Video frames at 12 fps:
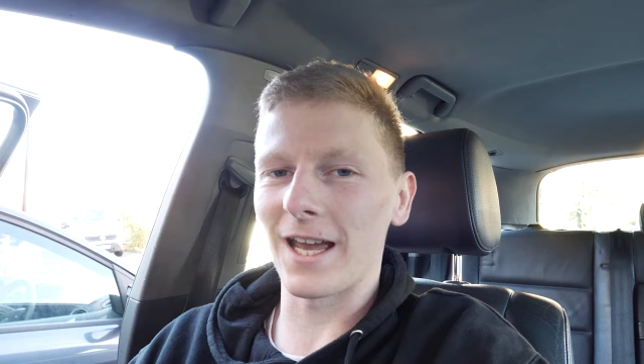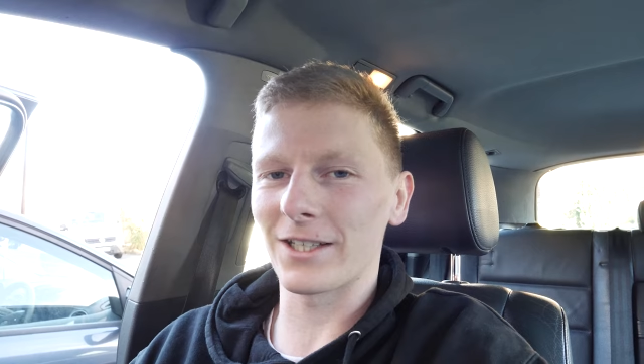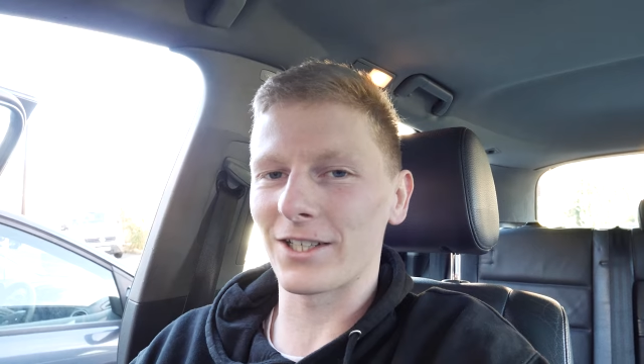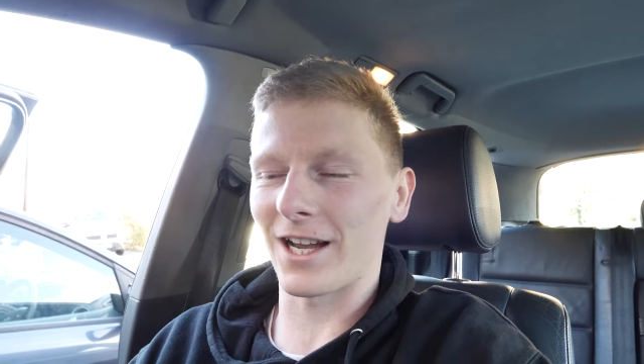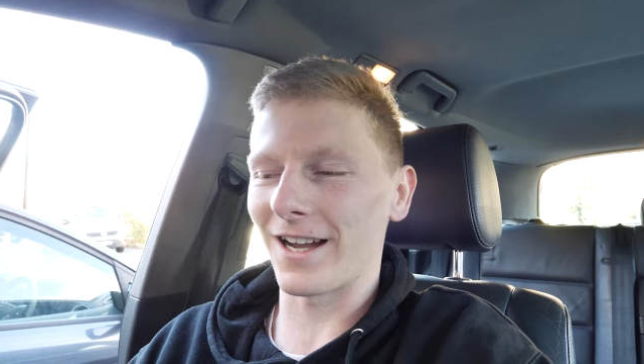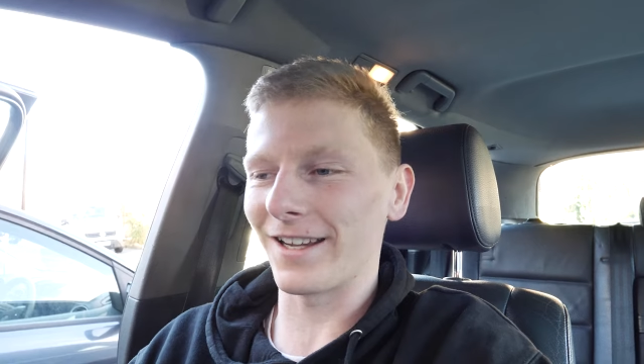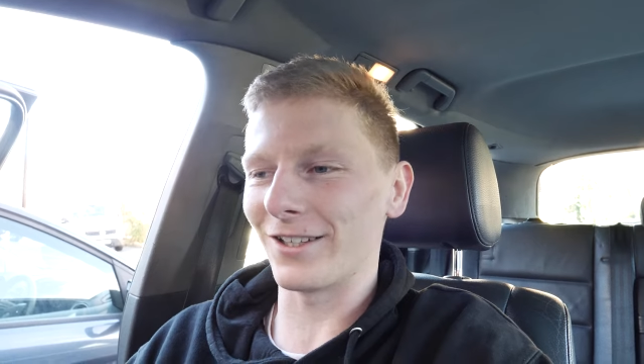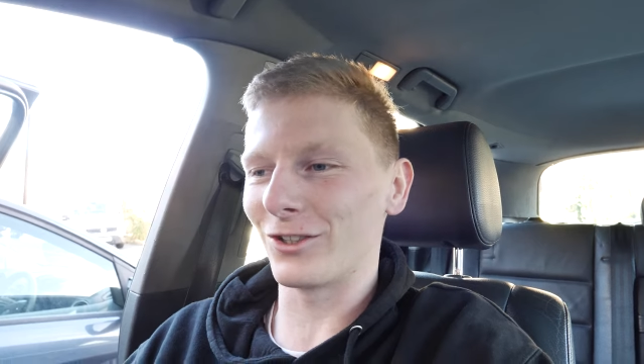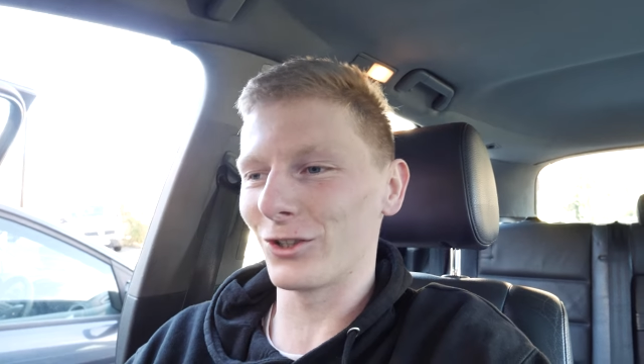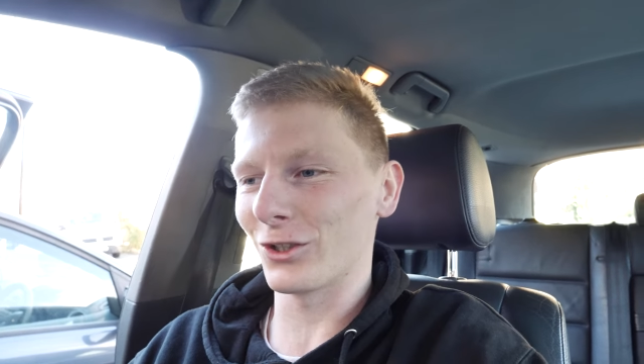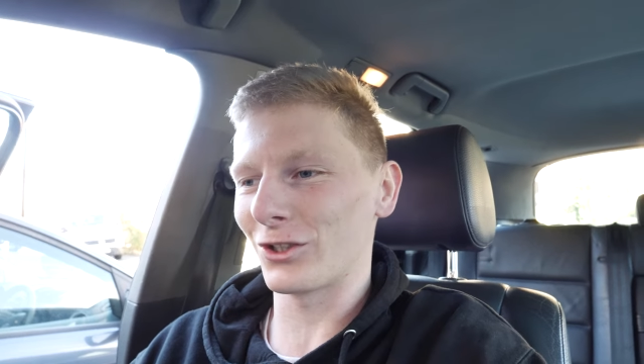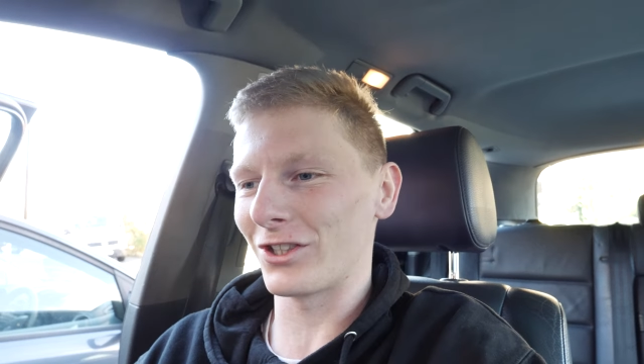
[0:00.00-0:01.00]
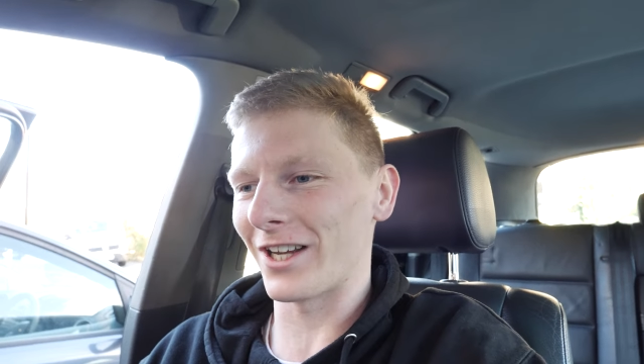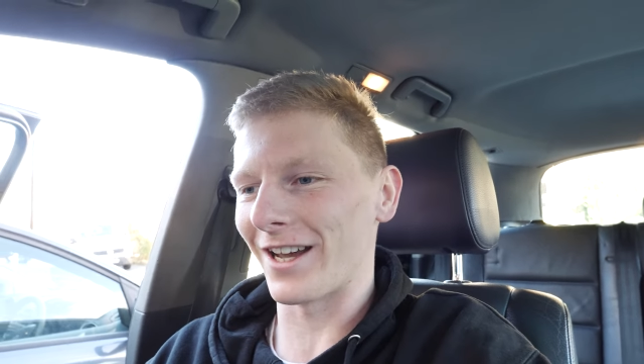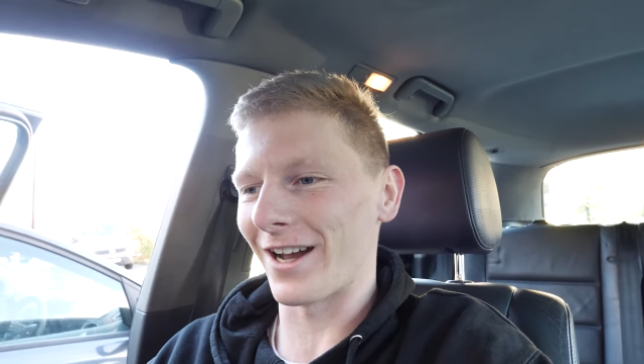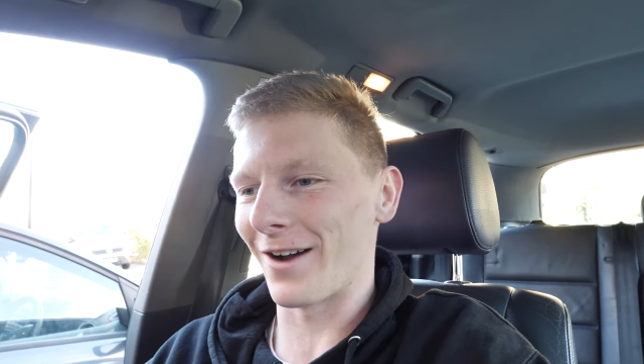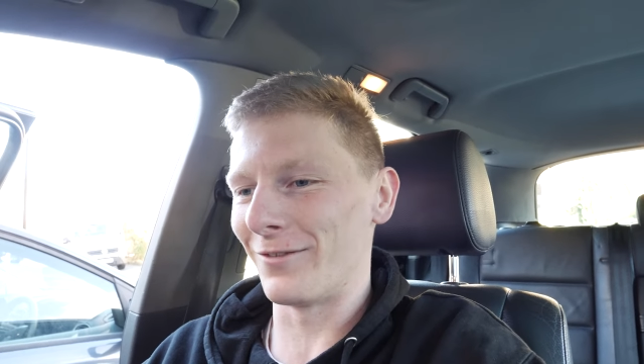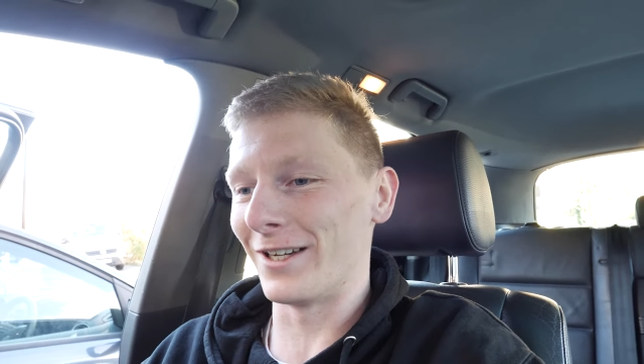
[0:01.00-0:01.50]
excited just
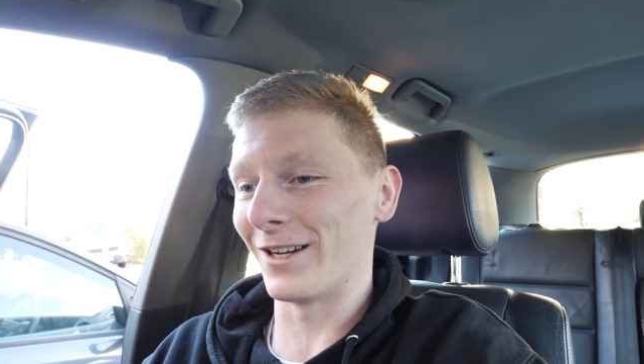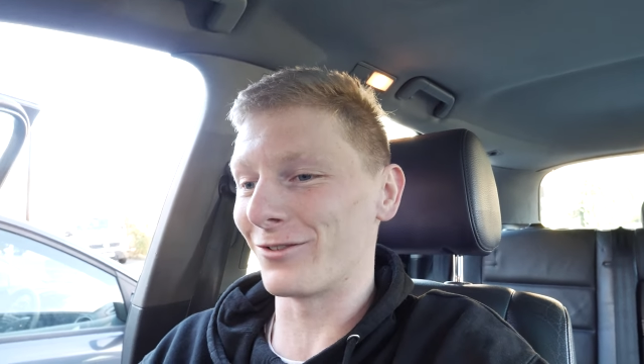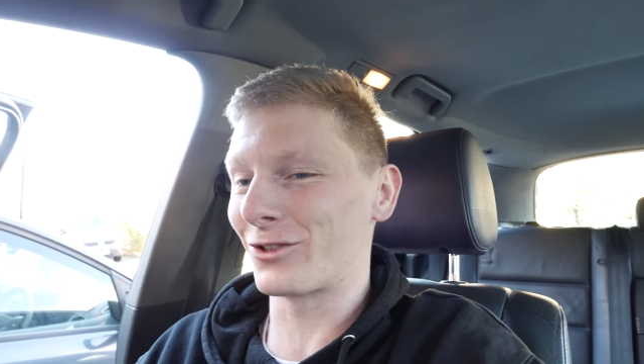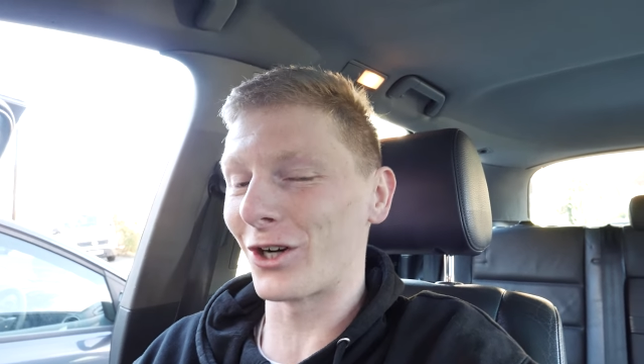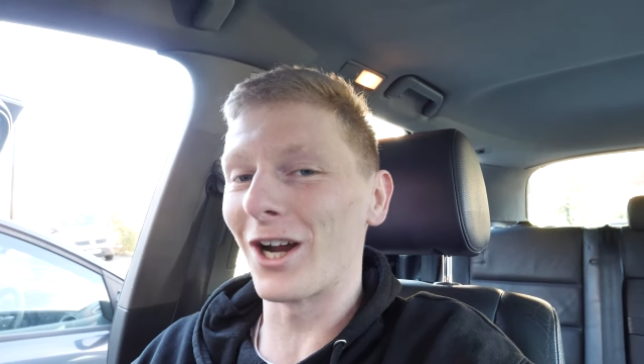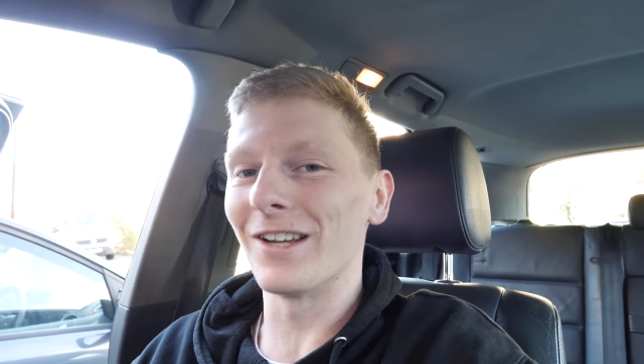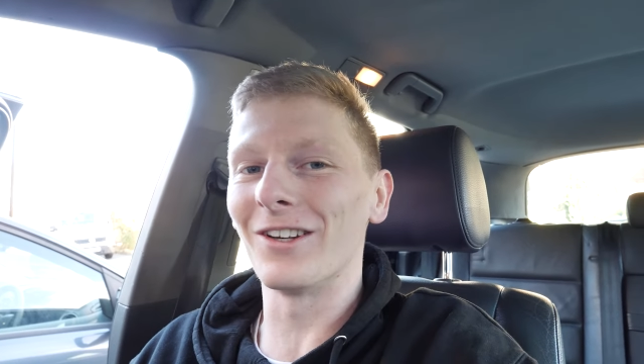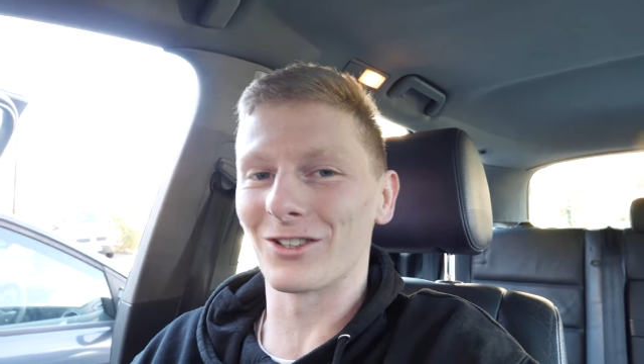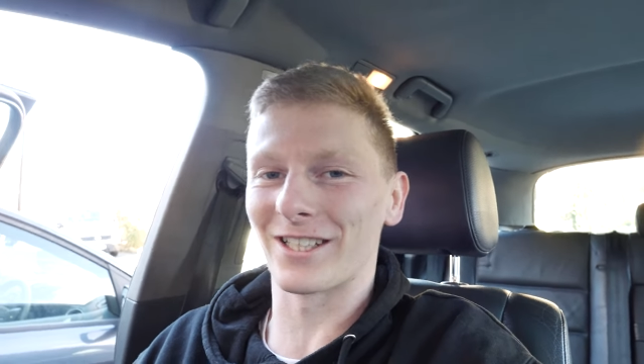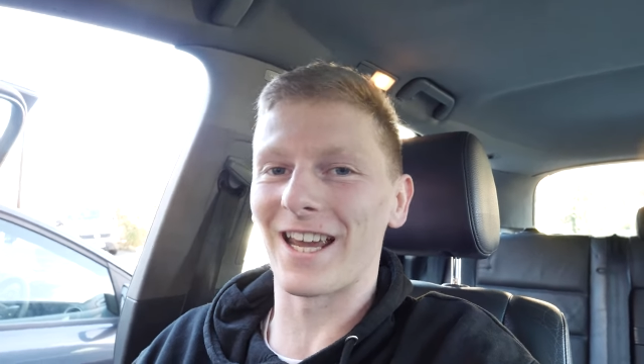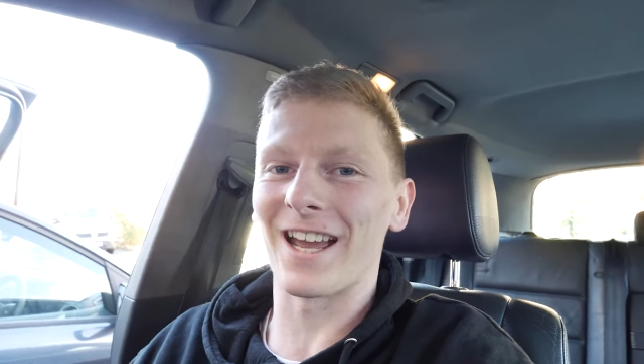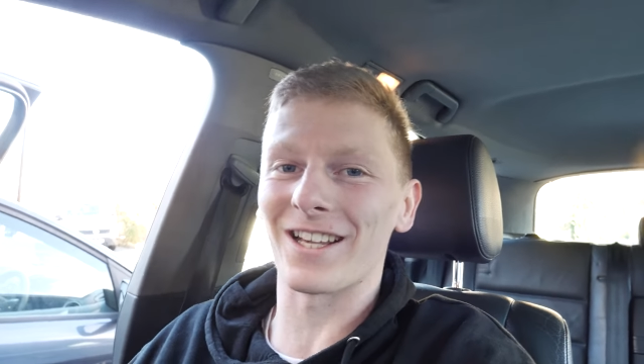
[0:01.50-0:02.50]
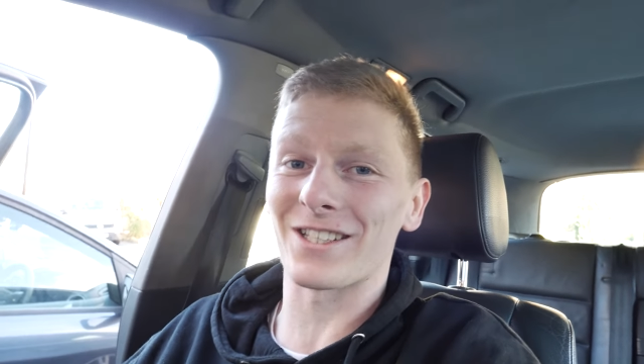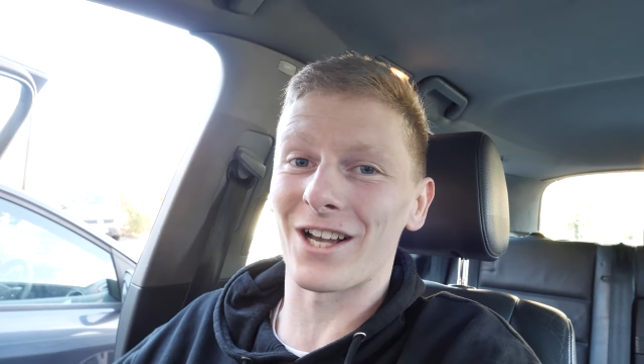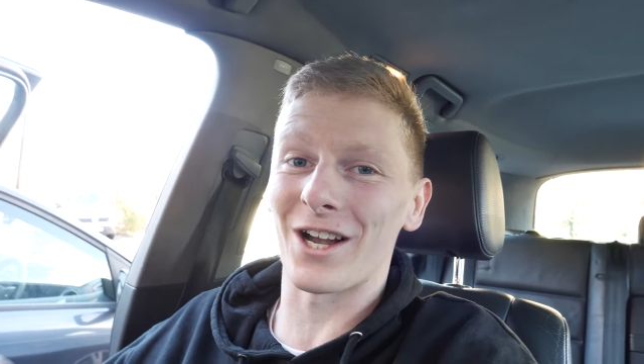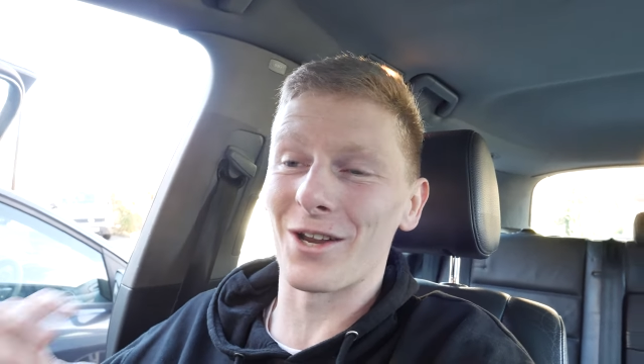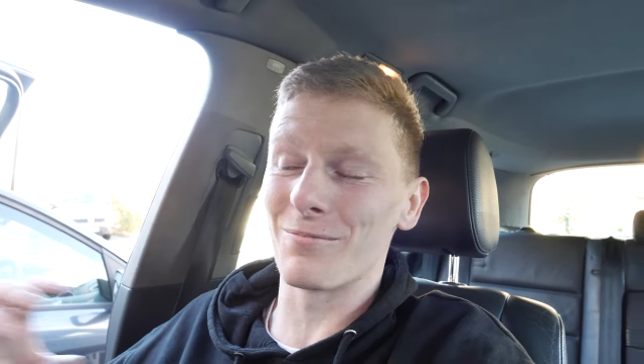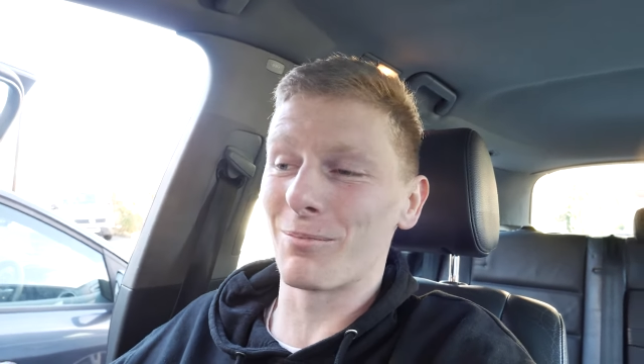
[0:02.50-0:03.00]
yet. I mean, I'm trying not to get excited,